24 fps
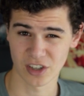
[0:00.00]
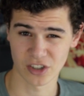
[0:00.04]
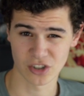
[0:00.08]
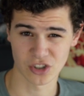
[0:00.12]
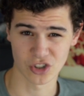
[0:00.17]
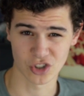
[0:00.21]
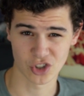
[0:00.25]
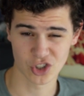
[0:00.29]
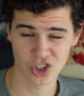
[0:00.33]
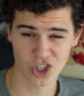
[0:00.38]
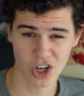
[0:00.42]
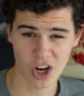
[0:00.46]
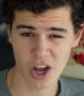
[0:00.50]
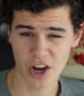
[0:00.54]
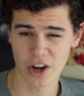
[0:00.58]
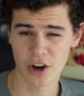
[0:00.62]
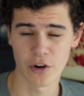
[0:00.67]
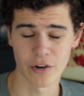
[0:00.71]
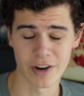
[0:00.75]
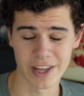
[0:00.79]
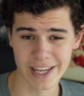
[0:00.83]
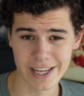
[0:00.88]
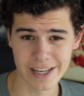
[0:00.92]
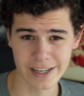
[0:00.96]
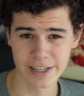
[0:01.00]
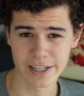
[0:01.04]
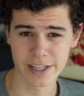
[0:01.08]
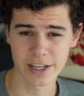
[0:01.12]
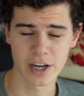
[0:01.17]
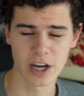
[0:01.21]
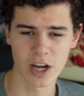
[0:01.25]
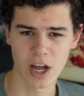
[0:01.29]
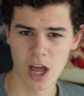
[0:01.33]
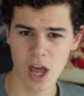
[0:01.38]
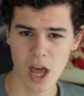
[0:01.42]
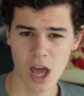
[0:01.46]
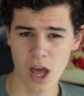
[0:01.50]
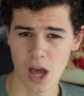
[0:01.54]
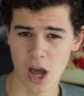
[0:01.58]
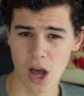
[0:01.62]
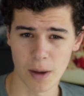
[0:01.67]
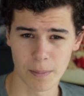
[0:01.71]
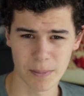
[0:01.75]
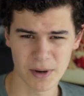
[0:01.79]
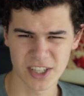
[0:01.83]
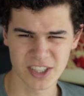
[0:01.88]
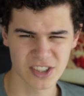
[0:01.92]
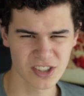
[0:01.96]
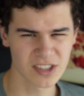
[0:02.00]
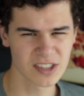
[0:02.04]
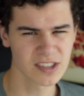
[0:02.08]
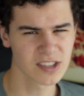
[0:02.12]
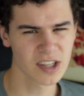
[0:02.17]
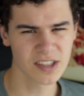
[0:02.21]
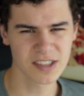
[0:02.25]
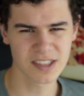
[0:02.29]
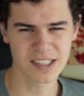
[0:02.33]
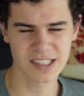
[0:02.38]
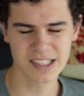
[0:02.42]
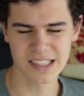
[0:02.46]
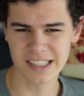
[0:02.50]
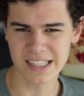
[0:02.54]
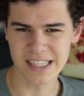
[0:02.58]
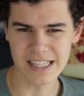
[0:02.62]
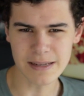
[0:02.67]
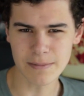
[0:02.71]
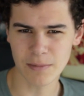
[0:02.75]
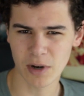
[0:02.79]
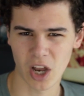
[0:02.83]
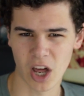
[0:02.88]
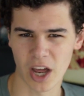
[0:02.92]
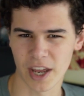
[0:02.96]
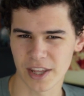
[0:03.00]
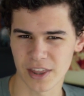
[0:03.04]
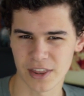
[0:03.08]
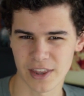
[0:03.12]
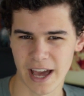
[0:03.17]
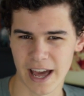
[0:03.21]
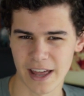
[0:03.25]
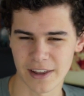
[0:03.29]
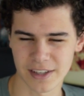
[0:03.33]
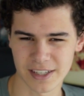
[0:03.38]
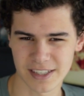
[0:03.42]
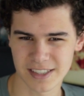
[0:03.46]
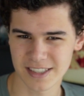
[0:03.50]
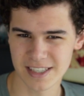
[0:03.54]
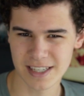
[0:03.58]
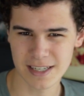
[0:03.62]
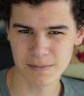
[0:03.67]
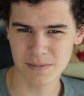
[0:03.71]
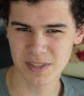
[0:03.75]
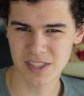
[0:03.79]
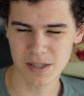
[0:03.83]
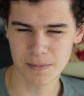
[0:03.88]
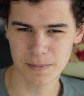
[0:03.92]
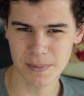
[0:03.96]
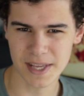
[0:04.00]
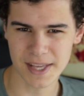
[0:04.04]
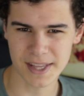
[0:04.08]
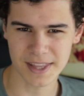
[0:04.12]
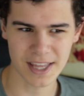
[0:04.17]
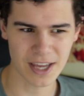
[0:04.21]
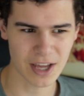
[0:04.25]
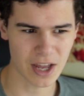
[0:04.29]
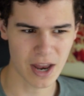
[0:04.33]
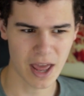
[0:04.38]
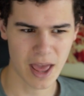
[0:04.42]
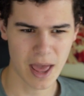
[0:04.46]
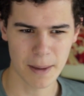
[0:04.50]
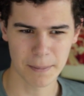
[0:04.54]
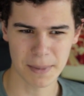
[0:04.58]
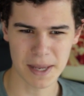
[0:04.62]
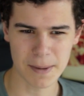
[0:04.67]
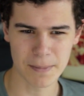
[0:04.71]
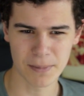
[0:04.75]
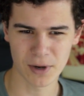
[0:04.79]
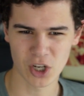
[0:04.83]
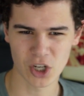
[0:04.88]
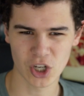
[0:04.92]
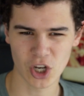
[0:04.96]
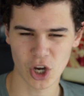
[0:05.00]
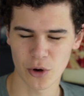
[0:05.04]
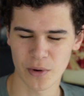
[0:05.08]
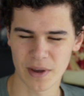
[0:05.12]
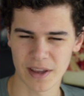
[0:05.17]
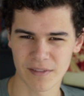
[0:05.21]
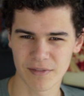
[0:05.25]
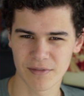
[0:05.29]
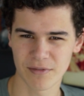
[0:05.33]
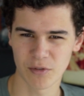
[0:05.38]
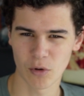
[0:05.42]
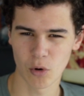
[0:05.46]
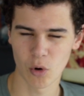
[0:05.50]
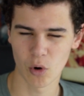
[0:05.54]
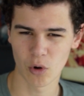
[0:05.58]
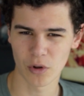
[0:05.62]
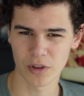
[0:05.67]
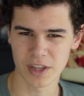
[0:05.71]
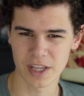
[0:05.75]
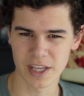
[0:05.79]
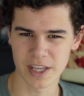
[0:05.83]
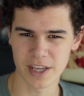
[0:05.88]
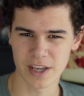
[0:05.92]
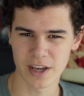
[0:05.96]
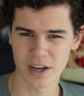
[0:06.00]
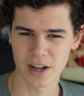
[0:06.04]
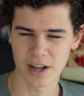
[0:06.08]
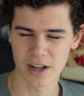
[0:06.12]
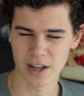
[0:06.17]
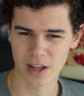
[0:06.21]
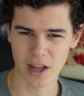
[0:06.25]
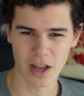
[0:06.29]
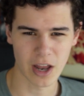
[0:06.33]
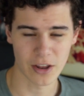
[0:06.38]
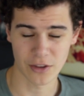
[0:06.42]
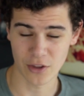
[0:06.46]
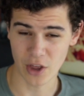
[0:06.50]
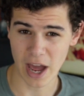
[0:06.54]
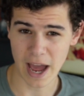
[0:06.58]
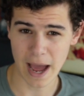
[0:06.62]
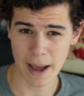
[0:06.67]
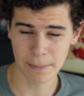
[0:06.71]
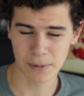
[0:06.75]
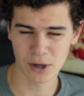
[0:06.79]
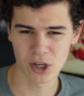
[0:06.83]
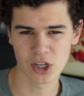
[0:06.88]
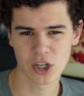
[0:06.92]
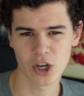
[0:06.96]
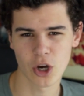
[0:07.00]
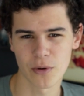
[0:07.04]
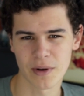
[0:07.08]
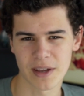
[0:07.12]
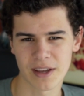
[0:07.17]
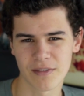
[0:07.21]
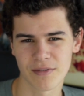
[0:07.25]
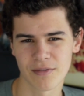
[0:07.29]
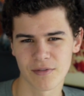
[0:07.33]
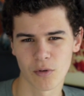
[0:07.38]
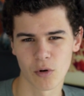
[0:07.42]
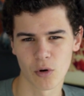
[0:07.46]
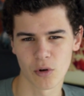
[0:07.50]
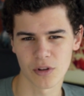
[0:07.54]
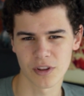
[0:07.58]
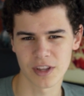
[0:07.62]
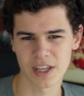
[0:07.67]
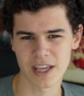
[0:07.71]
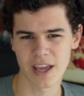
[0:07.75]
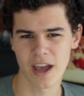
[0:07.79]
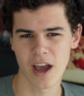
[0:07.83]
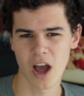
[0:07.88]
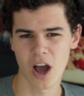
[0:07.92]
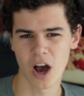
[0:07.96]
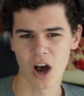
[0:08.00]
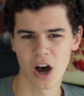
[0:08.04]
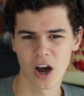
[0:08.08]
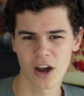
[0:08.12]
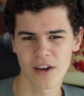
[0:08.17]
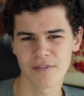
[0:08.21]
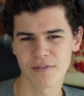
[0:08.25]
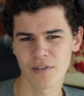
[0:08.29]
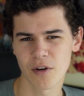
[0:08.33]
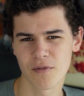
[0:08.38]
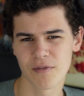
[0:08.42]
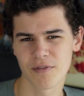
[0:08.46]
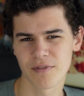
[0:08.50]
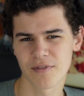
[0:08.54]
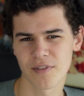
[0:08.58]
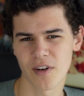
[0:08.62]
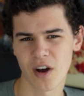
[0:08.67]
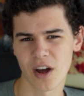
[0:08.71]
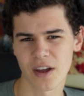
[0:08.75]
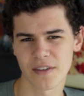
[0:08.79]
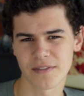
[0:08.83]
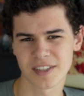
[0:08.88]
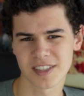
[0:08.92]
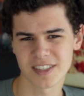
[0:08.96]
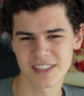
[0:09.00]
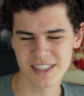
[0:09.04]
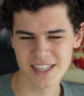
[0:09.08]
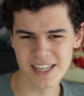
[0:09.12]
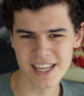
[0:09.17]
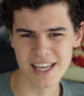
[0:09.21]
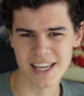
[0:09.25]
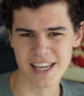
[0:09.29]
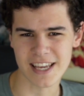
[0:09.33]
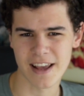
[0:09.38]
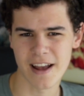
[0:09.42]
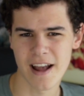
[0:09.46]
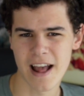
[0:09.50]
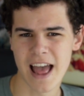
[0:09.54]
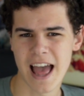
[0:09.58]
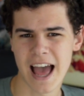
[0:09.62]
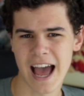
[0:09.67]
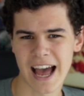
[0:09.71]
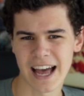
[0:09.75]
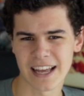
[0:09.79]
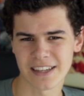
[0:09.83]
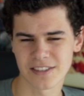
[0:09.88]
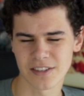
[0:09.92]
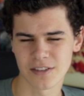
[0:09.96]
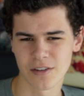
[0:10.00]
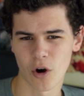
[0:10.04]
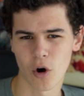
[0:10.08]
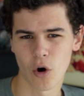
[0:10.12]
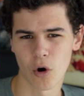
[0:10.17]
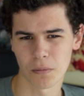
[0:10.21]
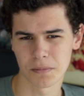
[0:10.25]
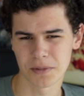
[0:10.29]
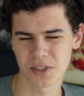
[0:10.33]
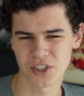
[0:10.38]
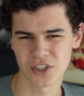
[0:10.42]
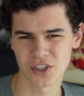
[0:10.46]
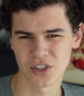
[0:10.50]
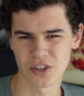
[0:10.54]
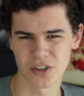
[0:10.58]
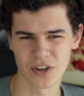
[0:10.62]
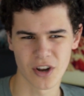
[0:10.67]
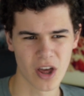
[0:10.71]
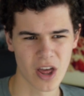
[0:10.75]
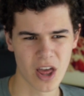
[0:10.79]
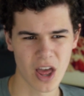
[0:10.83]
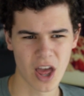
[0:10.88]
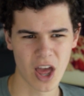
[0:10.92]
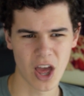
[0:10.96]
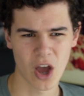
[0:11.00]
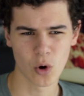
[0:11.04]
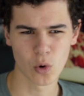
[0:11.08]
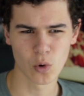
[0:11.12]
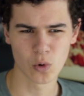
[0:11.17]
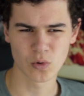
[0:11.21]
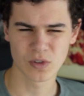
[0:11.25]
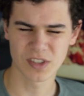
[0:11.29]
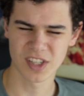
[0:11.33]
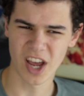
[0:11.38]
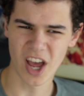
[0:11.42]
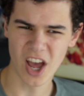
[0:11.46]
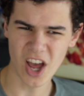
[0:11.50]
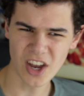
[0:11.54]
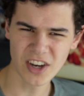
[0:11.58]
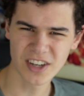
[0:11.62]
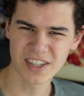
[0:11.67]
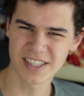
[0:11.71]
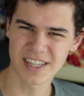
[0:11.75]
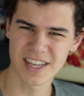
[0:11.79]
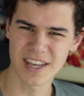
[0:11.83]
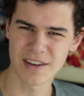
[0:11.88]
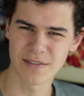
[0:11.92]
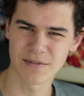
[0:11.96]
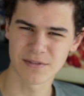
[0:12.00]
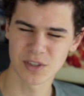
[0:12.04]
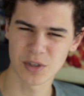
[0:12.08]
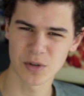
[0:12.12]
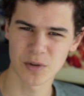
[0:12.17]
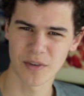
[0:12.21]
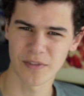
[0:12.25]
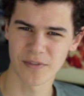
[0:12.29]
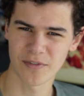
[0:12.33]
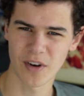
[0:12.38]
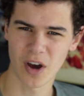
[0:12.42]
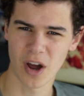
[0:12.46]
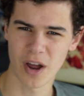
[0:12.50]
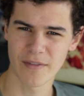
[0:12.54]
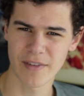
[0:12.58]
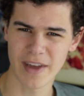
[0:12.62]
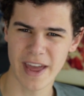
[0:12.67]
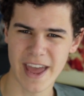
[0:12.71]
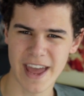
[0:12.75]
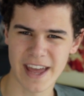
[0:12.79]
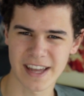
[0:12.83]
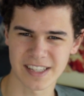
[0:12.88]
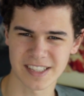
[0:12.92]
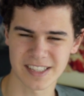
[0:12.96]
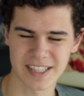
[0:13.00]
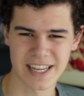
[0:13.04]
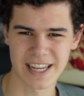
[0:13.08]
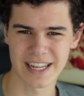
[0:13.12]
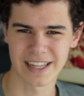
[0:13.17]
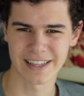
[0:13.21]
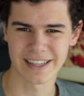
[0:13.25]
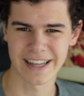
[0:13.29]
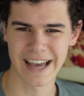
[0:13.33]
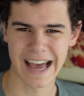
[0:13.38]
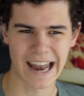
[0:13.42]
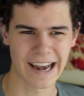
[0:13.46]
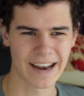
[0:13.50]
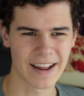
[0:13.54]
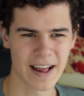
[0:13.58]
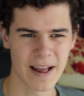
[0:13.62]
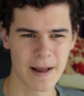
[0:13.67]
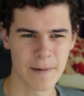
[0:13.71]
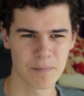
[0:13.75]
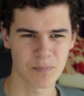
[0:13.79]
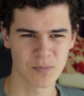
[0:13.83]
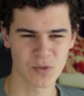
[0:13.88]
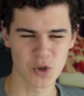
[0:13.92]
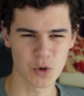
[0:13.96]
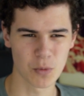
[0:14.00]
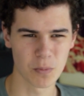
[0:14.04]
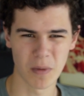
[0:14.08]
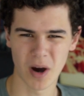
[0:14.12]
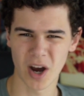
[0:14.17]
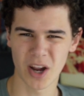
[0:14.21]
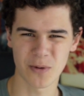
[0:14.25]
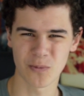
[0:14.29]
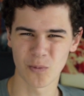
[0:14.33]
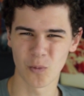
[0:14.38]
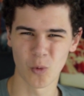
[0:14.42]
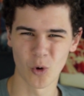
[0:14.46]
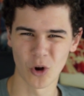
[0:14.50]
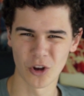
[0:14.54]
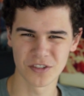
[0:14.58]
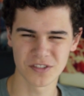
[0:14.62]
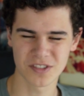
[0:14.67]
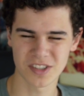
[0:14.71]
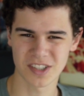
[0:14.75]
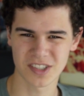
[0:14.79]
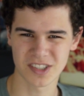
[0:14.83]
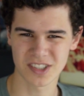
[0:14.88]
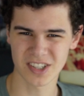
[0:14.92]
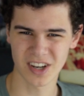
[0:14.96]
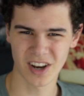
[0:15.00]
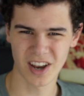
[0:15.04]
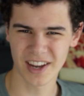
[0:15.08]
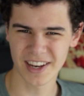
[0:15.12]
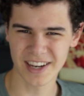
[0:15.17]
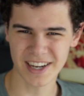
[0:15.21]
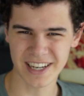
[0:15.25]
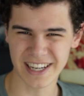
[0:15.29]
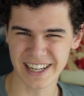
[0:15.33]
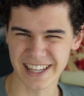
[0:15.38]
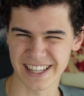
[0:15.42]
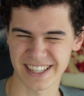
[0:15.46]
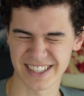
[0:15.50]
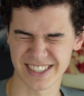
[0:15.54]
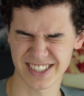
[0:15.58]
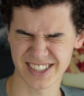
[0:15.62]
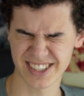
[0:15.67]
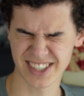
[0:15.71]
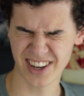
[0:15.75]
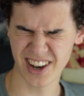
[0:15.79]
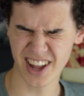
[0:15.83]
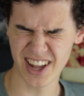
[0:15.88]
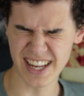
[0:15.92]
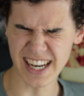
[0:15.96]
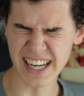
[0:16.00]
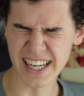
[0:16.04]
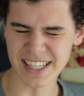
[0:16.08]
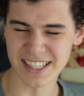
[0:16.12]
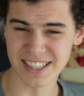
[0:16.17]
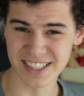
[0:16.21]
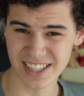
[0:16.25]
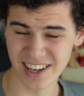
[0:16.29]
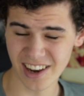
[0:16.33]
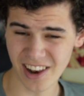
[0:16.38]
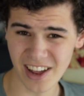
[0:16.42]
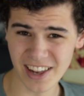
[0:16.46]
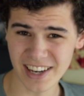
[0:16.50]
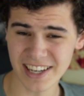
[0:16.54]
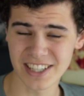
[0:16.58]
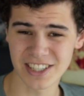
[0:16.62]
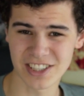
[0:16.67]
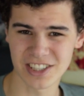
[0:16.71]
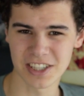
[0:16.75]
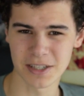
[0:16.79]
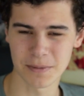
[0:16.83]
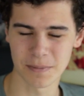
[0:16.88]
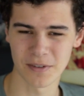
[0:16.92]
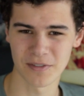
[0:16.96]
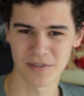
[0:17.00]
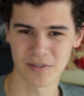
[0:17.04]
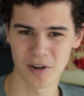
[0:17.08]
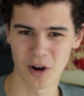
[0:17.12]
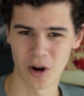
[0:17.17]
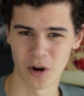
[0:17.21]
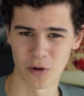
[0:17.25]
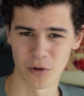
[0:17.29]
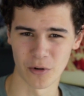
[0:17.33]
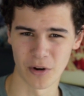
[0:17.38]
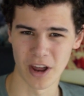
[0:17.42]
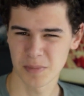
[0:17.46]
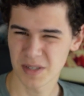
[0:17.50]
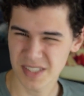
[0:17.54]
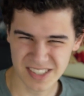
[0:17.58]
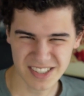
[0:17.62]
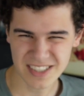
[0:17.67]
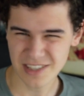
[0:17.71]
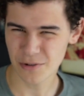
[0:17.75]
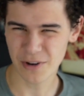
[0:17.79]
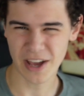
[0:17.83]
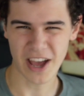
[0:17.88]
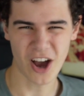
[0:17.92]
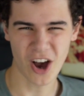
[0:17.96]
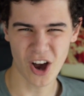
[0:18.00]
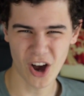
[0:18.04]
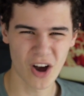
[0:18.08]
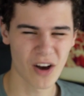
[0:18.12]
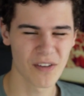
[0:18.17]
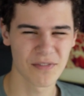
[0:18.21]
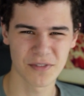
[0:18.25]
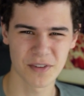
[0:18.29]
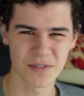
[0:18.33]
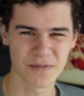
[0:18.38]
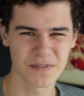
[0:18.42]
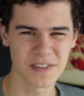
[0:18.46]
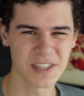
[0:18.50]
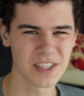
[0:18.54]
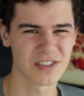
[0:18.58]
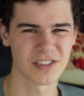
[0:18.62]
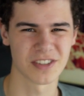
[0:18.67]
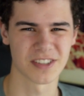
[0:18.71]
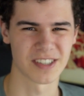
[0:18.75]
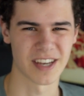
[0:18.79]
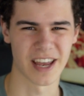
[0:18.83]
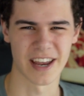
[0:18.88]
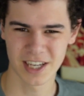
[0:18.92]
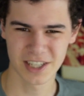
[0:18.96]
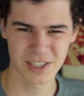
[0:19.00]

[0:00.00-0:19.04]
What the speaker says: such as China and India, but it just doesn't seem like that. It seems to be that people are going for that Apple are going for the iPhone 5C as an option alternative to the 5S, in that you might want a slightly cheaper phone, but still get half the feature set.